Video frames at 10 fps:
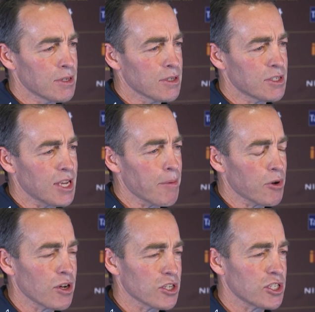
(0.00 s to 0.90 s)
Sam and
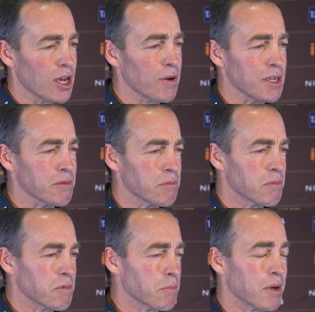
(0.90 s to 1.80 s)
I just
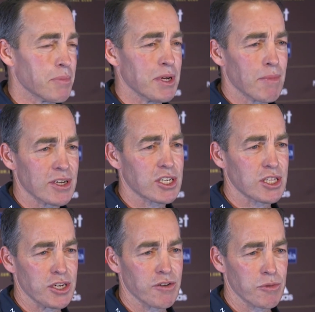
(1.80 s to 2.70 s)
being much
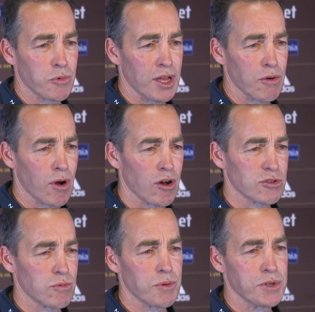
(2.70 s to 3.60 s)
clearer on what our roles
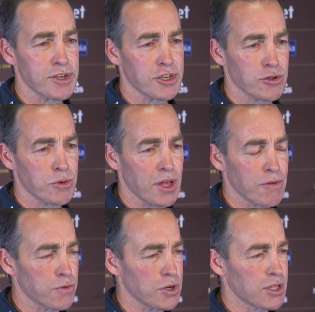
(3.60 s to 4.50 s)
and what we need to do with our
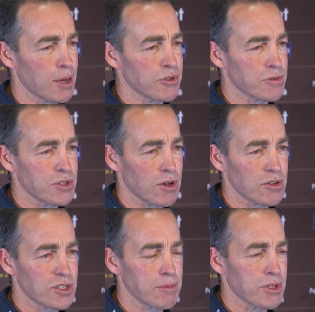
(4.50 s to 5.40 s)
footy club as a result
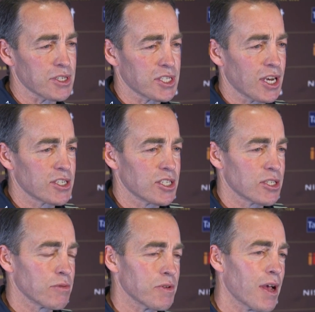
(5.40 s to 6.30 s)
of some of the discussions
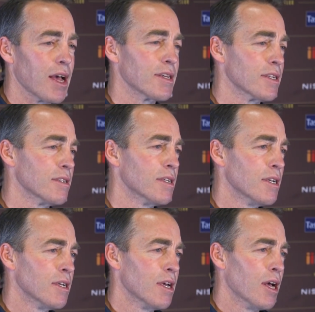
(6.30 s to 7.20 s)
that we've had, and
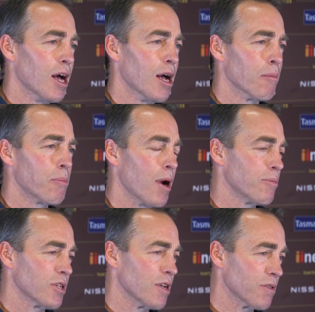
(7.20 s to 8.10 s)

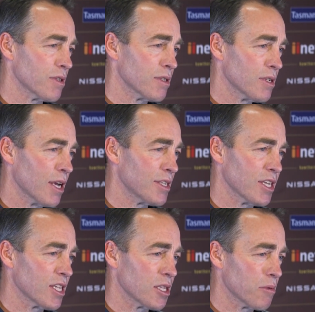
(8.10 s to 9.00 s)
perhaps even
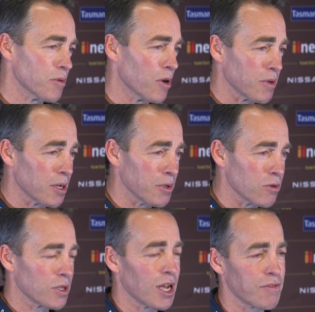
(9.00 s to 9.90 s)
telling them that I'm going to be
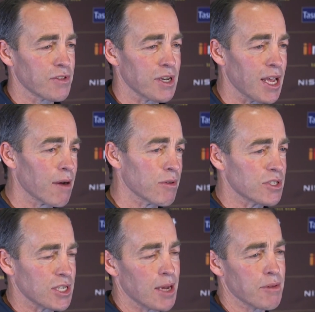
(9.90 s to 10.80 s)
looking after now and
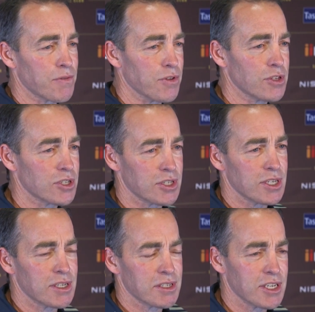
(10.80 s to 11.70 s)
Sam in the future
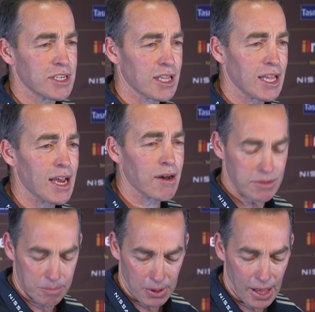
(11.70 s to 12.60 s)
didn't allow
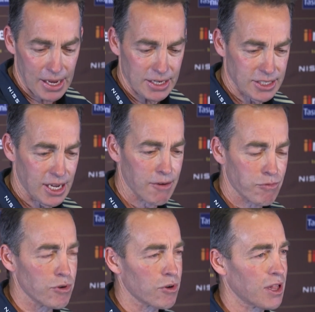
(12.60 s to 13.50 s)
the players to have
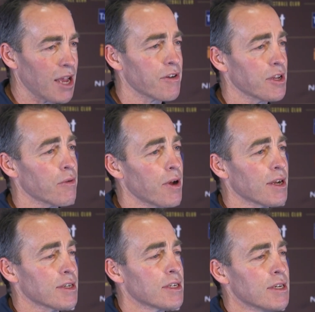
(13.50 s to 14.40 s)
real clarity around